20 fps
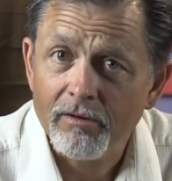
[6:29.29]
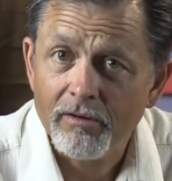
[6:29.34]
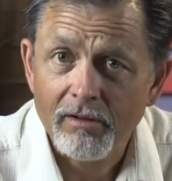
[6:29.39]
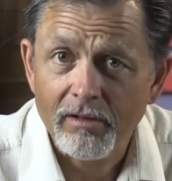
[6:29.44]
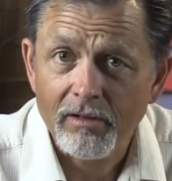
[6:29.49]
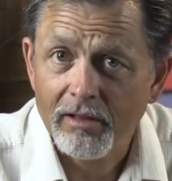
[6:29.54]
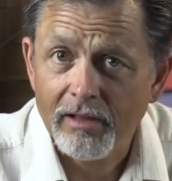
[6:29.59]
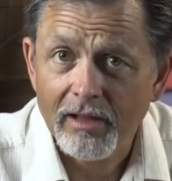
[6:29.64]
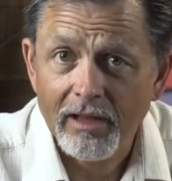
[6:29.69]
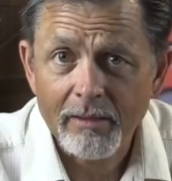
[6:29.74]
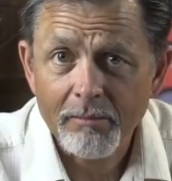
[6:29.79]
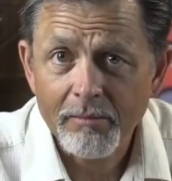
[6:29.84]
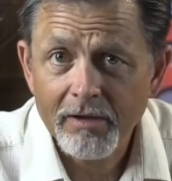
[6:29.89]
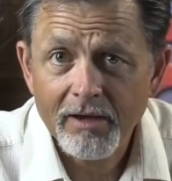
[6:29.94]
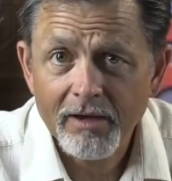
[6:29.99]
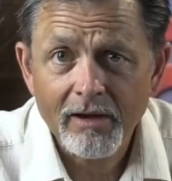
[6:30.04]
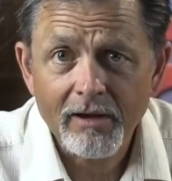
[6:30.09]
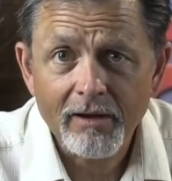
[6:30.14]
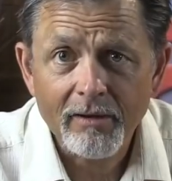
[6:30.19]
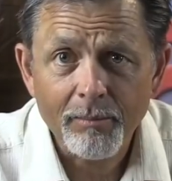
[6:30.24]

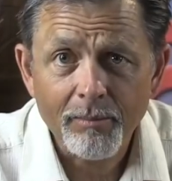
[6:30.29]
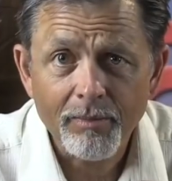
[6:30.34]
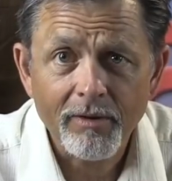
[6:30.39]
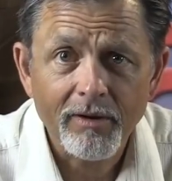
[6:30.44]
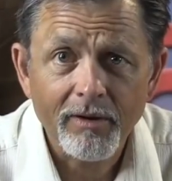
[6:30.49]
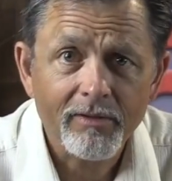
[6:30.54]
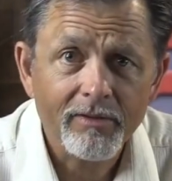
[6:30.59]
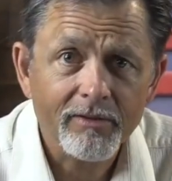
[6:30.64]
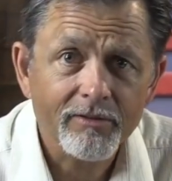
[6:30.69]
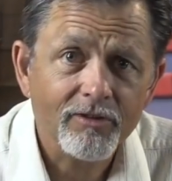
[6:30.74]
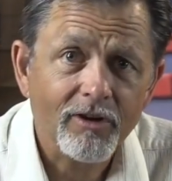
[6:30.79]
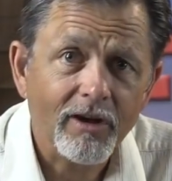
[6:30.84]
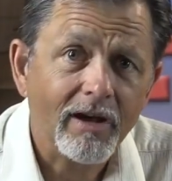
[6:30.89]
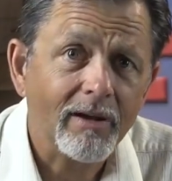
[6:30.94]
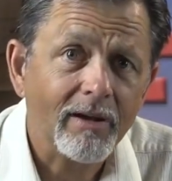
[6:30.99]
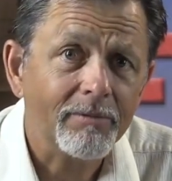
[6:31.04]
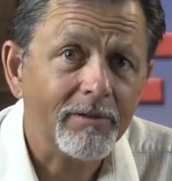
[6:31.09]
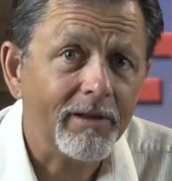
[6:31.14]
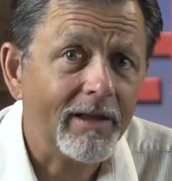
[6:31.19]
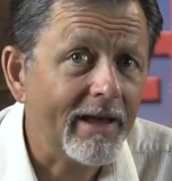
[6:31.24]
climbing up the
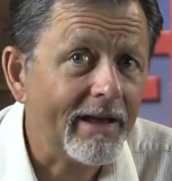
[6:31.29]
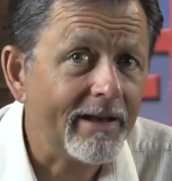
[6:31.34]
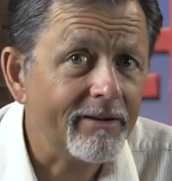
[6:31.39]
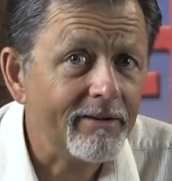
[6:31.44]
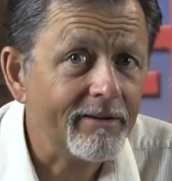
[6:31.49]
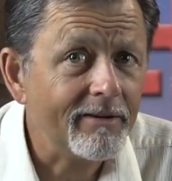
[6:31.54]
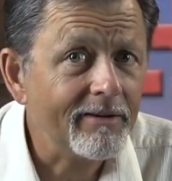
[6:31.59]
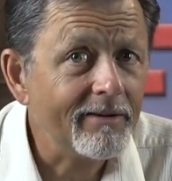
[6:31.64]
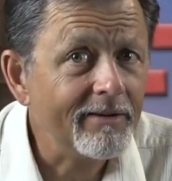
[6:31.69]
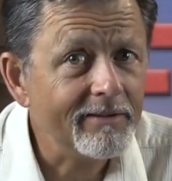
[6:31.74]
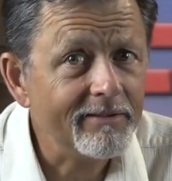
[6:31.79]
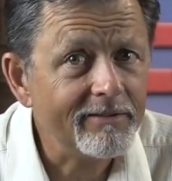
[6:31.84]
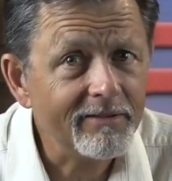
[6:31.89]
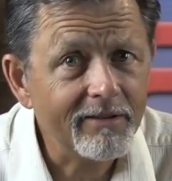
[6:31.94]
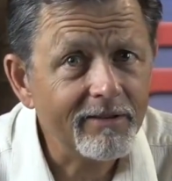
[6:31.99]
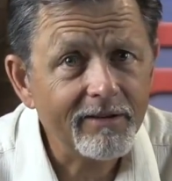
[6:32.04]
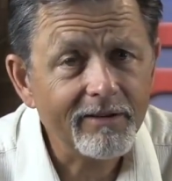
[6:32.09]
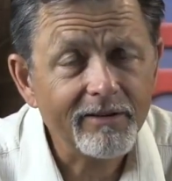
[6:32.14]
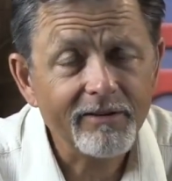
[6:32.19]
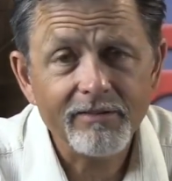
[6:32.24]
job ladder, as
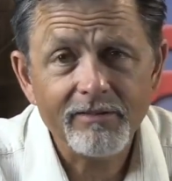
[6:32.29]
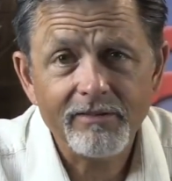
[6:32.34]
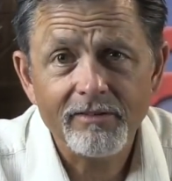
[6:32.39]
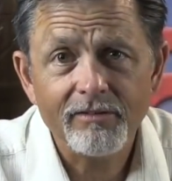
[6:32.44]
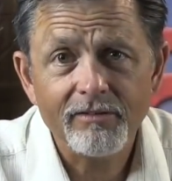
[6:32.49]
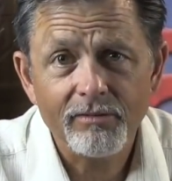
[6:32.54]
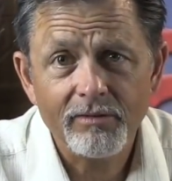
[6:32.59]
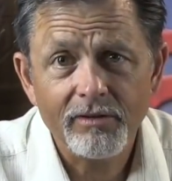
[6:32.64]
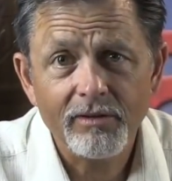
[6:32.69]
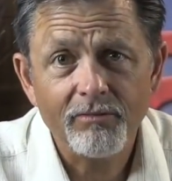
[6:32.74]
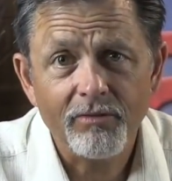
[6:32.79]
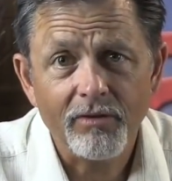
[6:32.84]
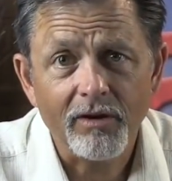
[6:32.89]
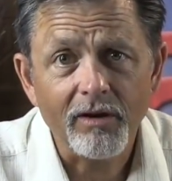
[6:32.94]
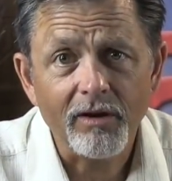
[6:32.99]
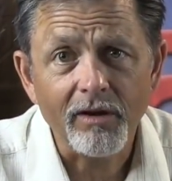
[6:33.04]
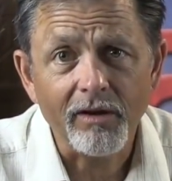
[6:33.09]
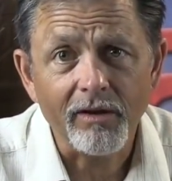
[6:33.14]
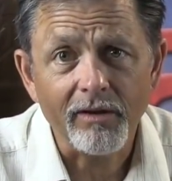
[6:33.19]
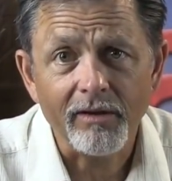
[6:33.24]
long as it's really
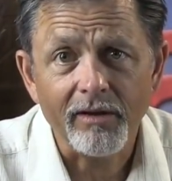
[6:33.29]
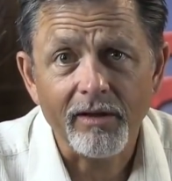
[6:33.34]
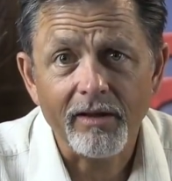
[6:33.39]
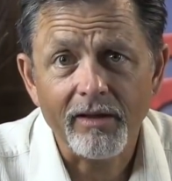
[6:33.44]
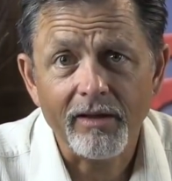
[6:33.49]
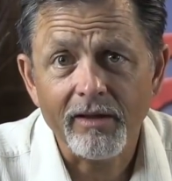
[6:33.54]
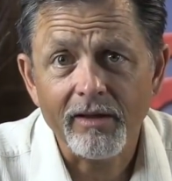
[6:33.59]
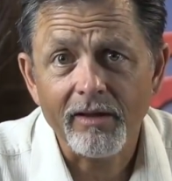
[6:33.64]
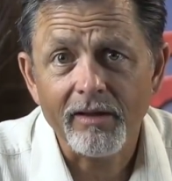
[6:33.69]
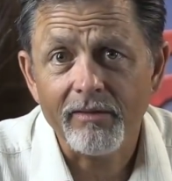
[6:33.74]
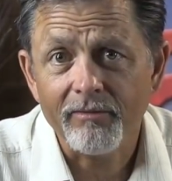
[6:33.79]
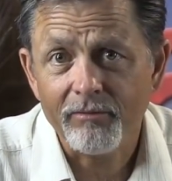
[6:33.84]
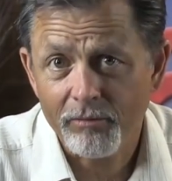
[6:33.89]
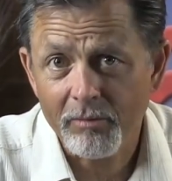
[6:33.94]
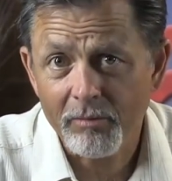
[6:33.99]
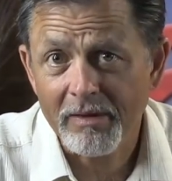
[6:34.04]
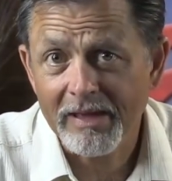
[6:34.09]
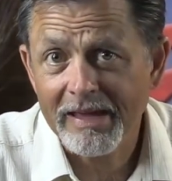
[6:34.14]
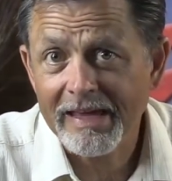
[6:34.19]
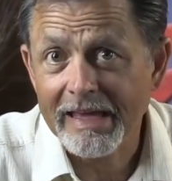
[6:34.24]
fun and for
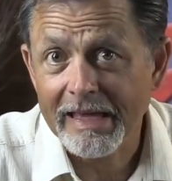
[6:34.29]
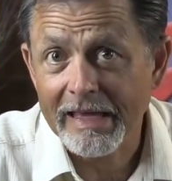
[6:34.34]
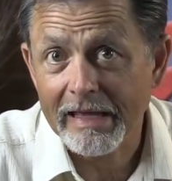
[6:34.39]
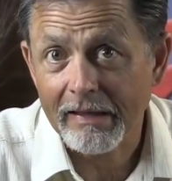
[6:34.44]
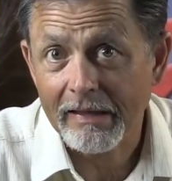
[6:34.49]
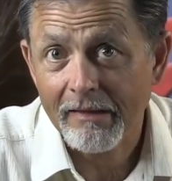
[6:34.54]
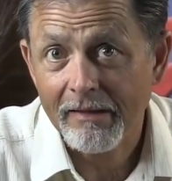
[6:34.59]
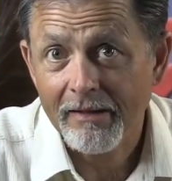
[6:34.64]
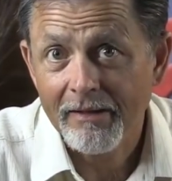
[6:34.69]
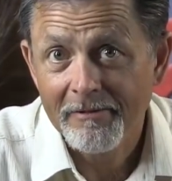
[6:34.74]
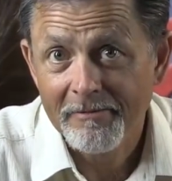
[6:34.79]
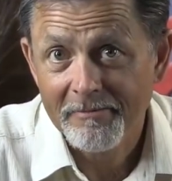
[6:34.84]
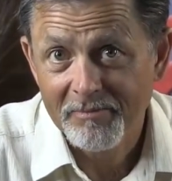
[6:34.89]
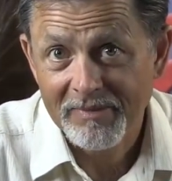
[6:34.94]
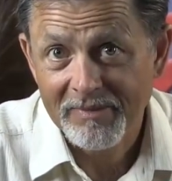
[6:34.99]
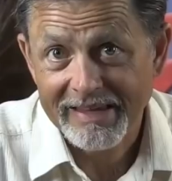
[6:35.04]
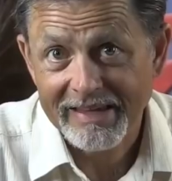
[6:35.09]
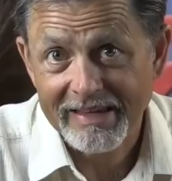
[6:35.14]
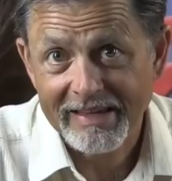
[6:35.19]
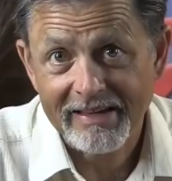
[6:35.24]
me.
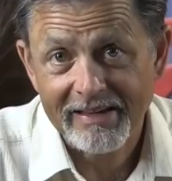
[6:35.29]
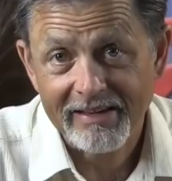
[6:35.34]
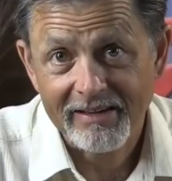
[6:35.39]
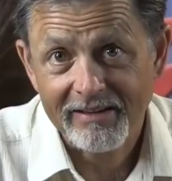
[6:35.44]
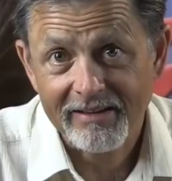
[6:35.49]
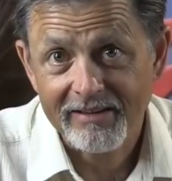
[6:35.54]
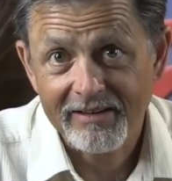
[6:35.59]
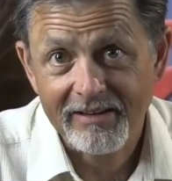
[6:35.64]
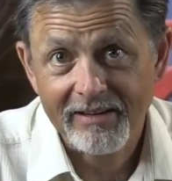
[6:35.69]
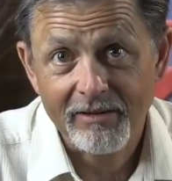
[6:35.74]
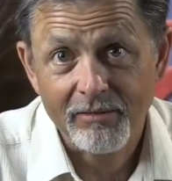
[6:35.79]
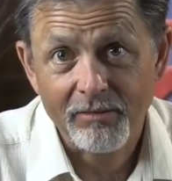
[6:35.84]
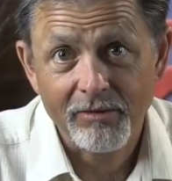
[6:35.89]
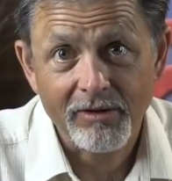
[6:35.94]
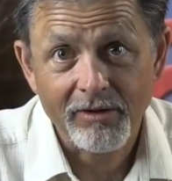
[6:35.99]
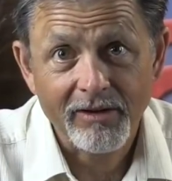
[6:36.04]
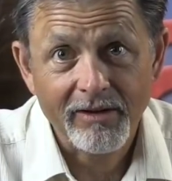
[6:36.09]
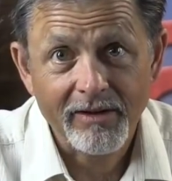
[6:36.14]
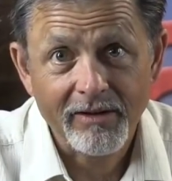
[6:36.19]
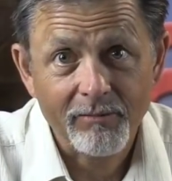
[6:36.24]
And uh, we're
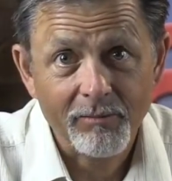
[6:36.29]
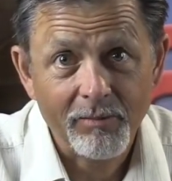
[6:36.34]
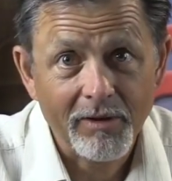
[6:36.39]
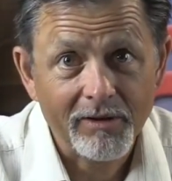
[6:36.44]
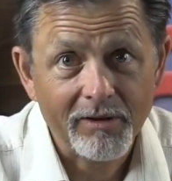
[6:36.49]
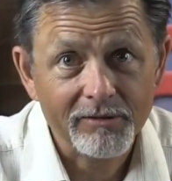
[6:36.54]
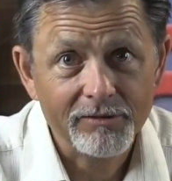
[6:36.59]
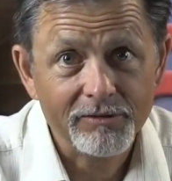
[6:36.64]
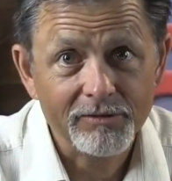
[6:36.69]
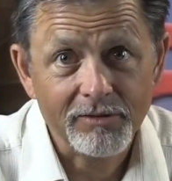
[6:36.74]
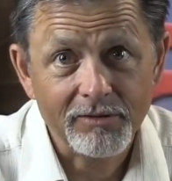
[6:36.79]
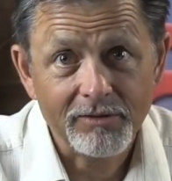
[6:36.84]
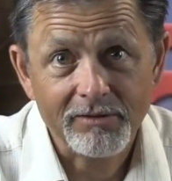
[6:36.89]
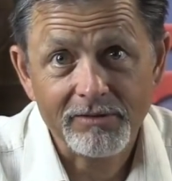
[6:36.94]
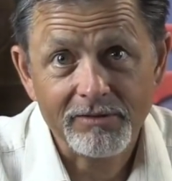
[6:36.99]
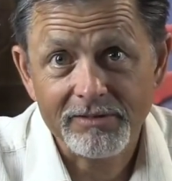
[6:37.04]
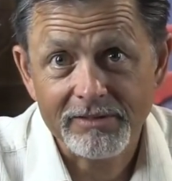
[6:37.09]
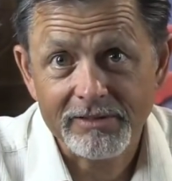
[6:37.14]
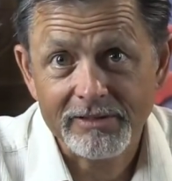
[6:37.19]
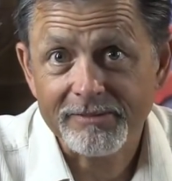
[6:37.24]
not having power
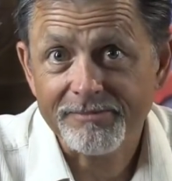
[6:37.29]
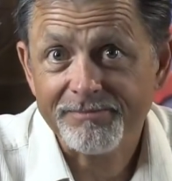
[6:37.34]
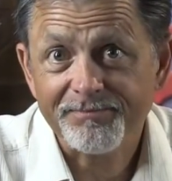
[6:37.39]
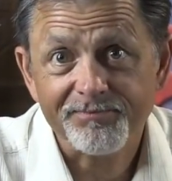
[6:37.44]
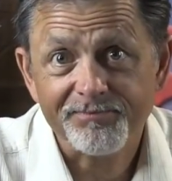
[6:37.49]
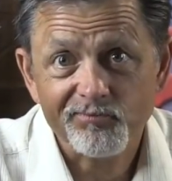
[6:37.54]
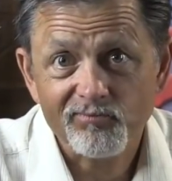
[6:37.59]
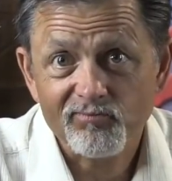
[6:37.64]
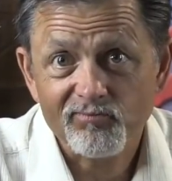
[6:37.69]
struggles, and